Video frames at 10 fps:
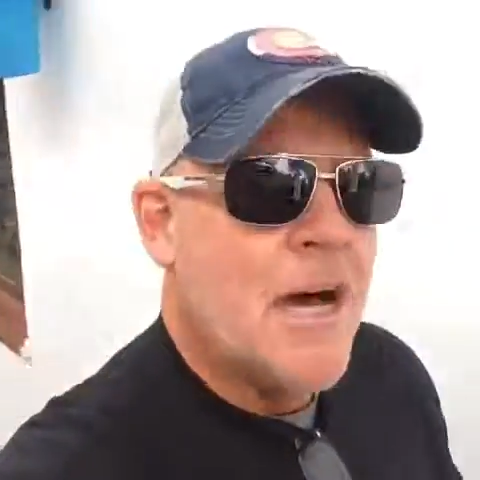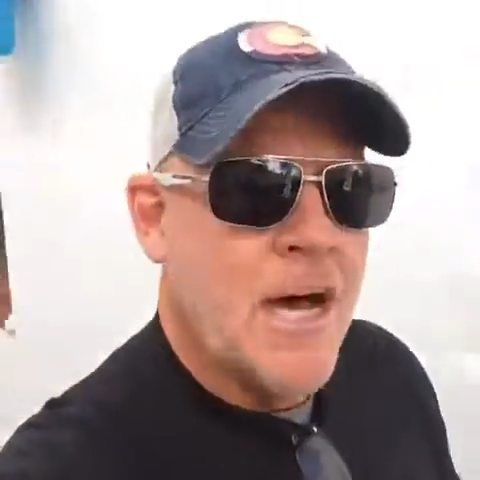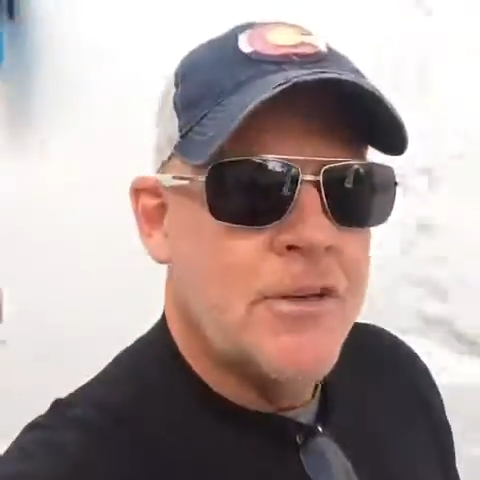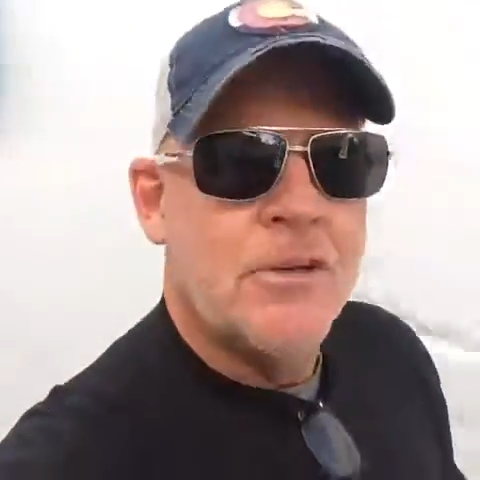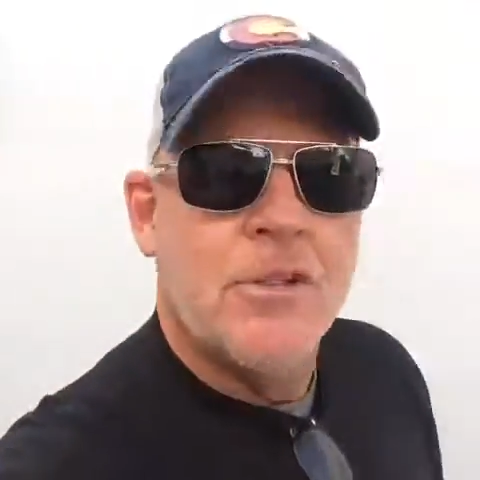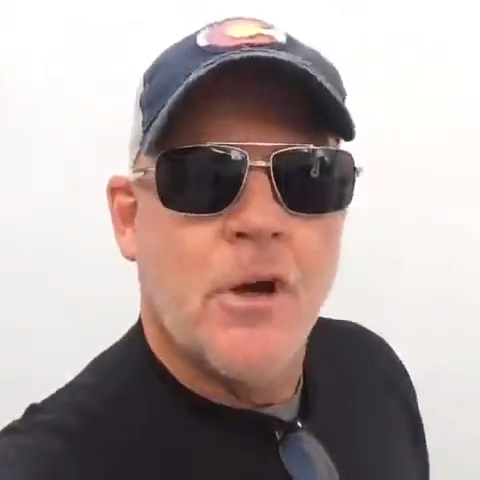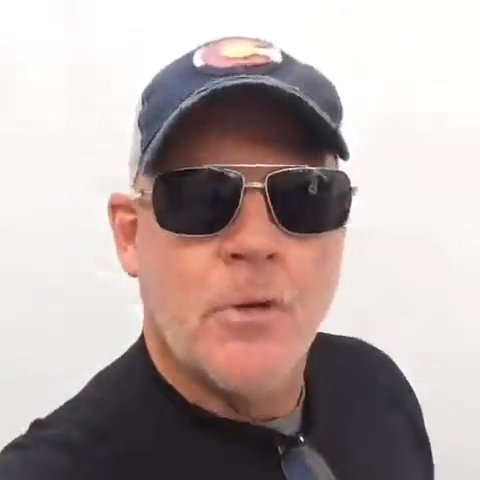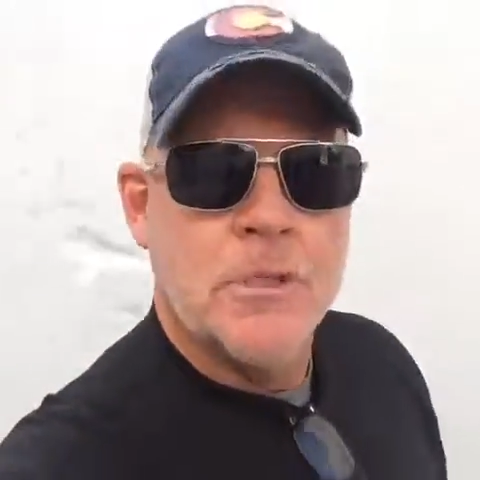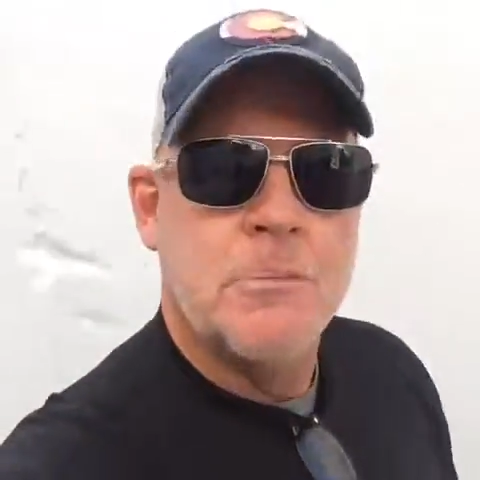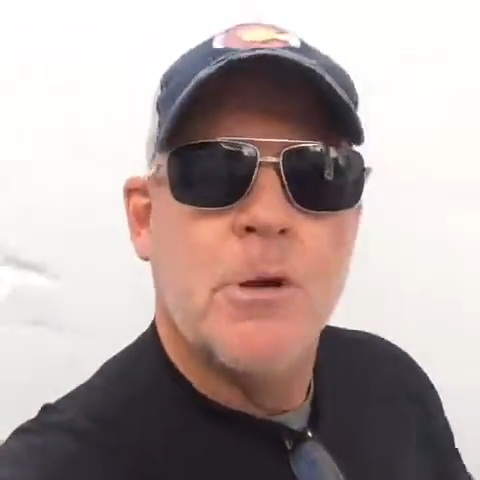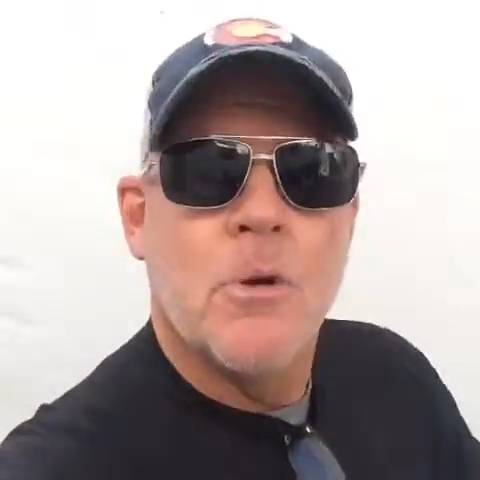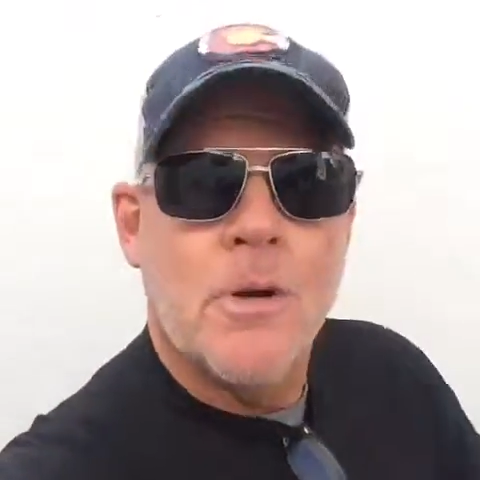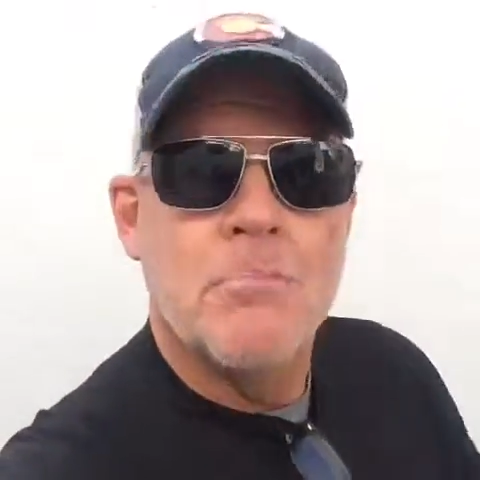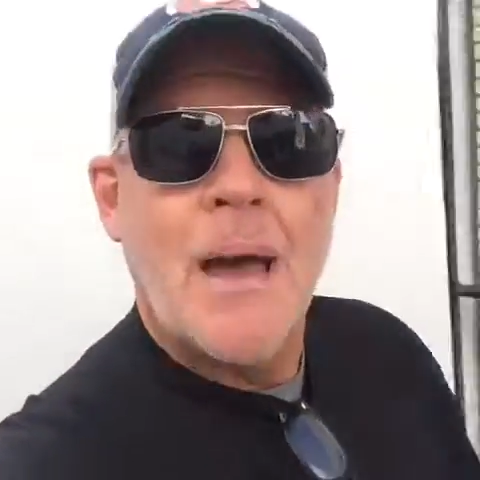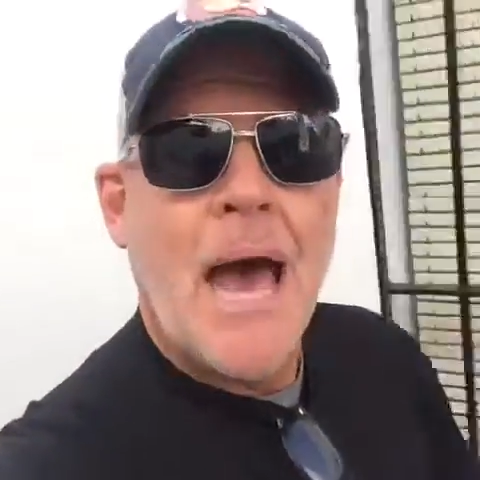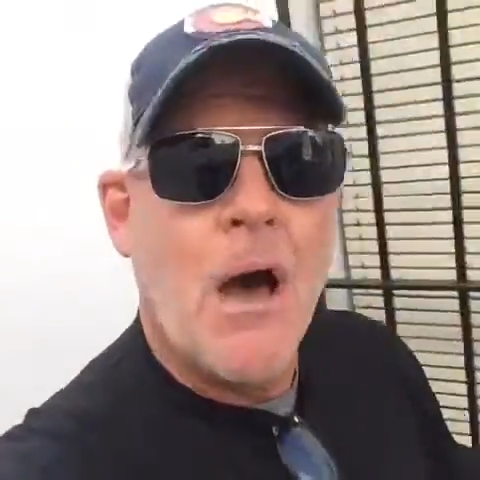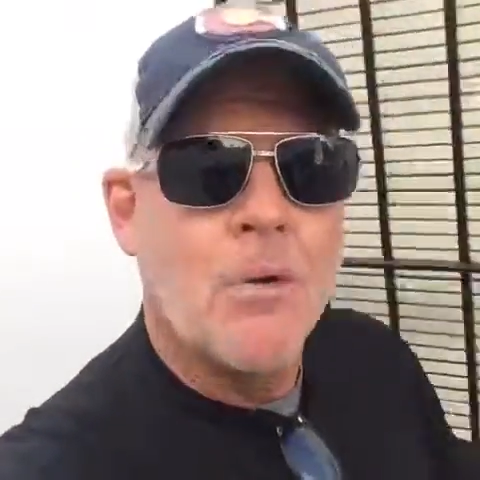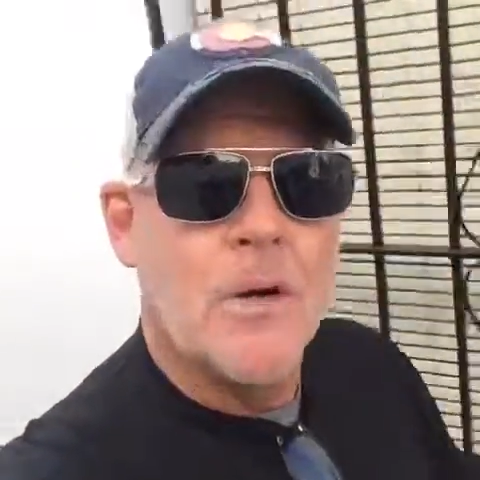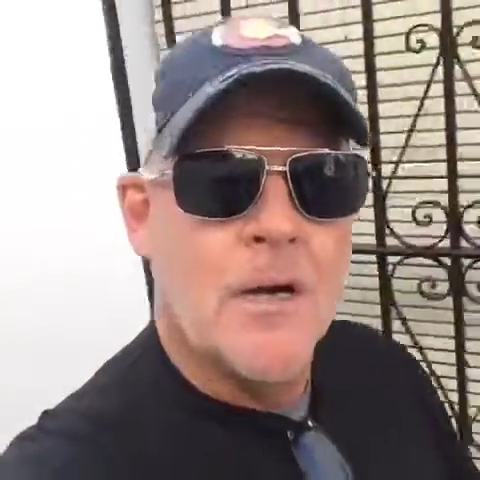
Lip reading: under the Holy Spirit, or in power